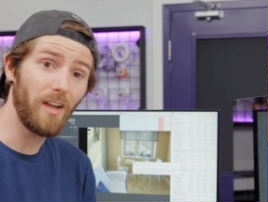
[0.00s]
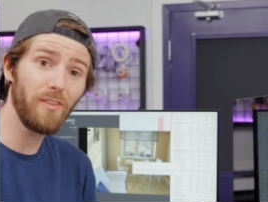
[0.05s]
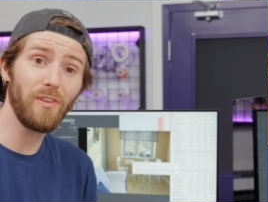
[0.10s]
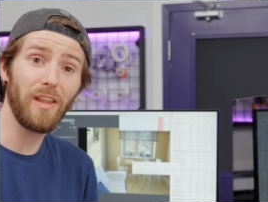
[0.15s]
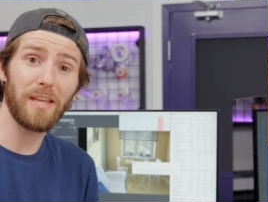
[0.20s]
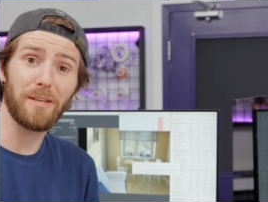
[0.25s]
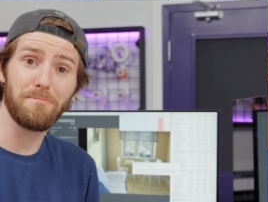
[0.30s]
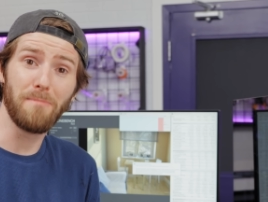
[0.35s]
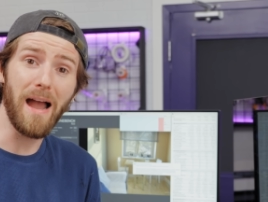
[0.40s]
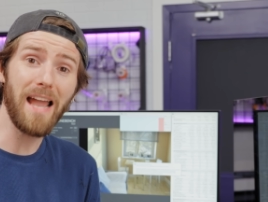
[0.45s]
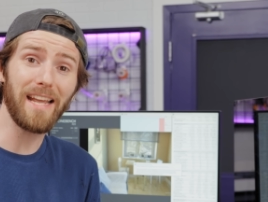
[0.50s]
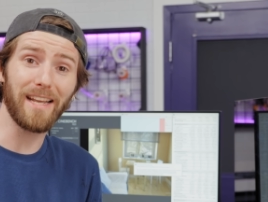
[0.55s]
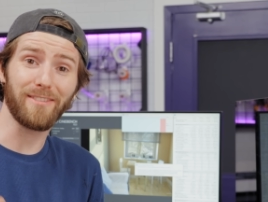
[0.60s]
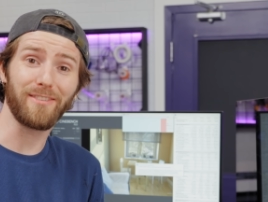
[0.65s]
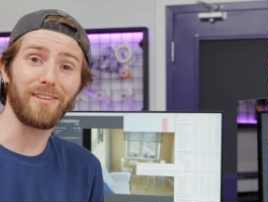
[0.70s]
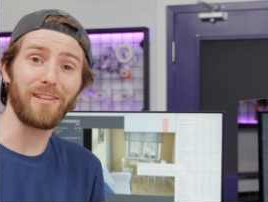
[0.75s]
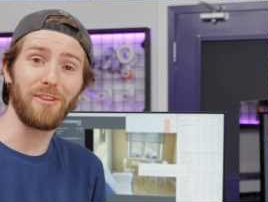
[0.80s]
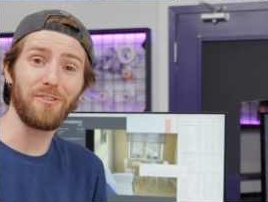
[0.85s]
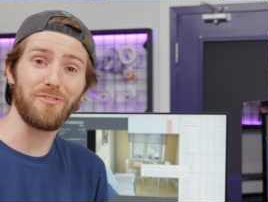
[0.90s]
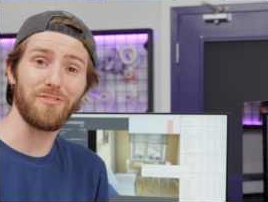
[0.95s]
Unlike my
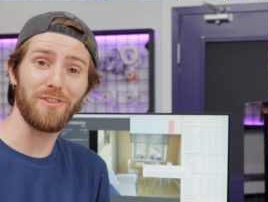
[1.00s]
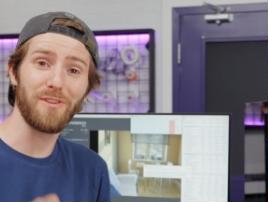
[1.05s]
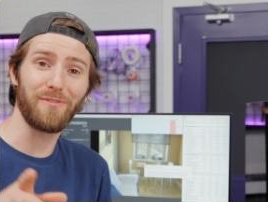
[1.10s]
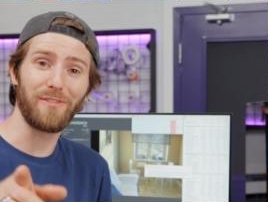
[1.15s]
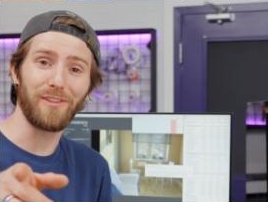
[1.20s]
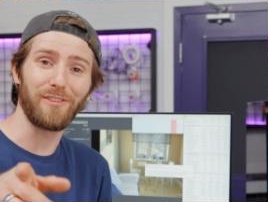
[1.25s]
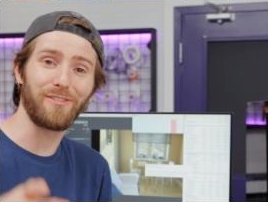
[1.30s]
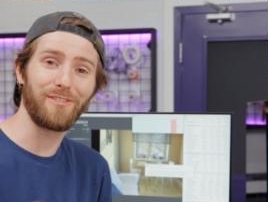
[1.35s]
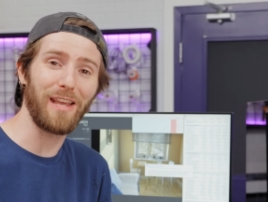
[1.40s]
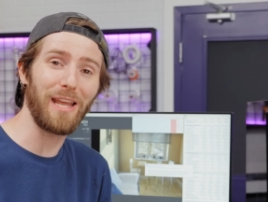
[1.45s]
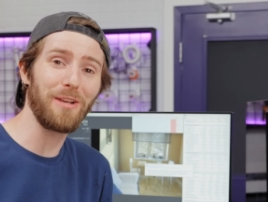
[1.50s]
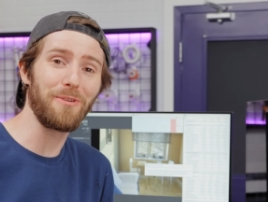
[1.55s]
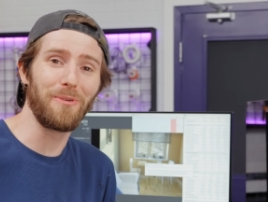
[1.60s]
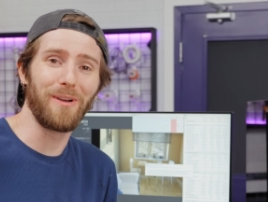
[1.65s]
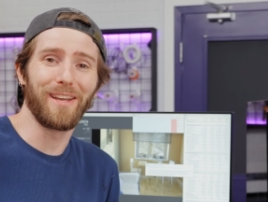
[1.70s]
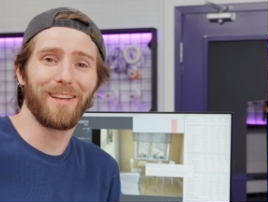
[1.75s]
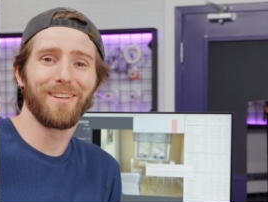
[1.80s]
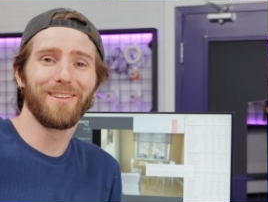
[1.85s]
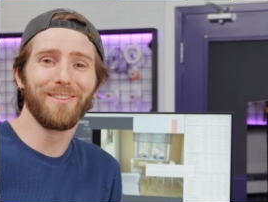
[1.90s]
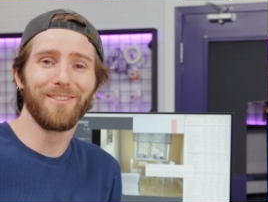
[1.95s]
execution of this
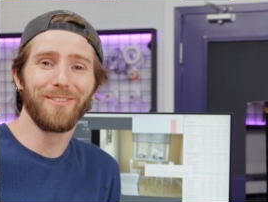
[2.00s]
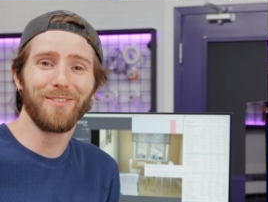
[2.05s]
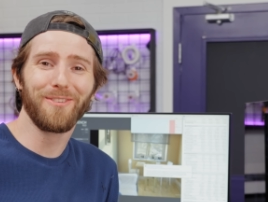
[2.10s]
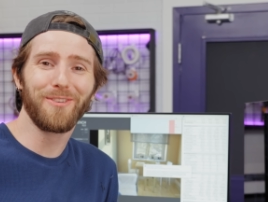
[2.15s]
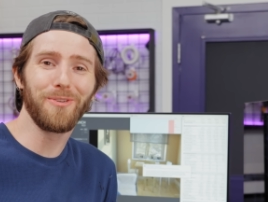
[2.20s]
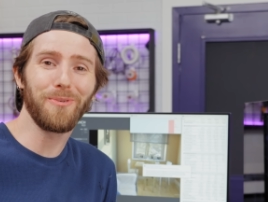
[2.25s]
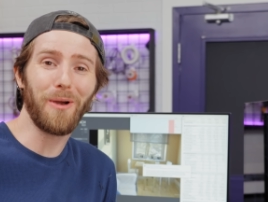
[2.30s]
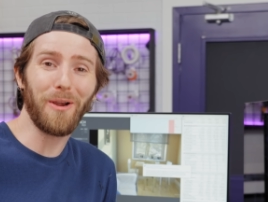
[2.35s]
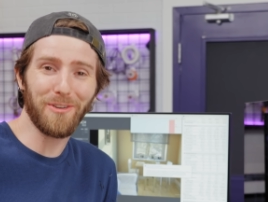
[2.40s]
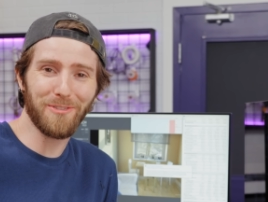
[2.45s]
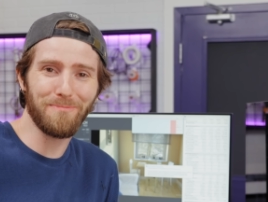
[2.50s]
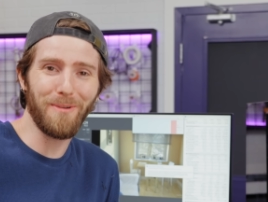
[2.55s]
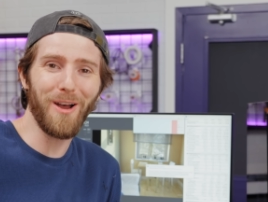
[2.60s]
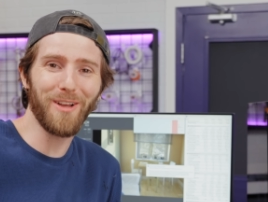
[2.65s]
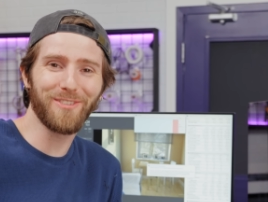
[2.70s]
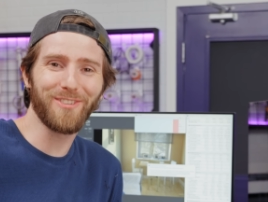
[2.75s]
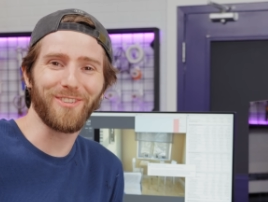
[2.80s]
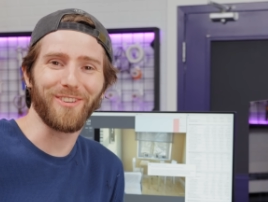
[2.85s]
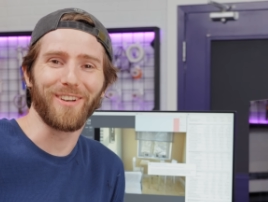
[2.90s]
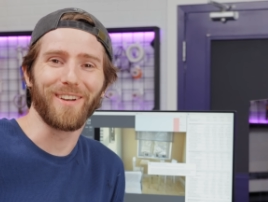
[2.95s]
segue to our
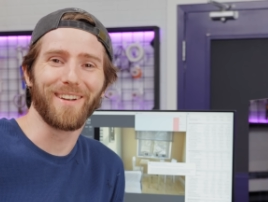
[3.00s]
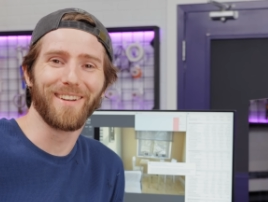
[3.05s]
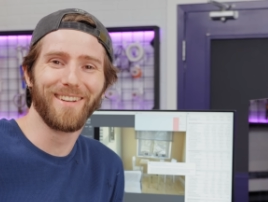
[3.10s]
sponsor,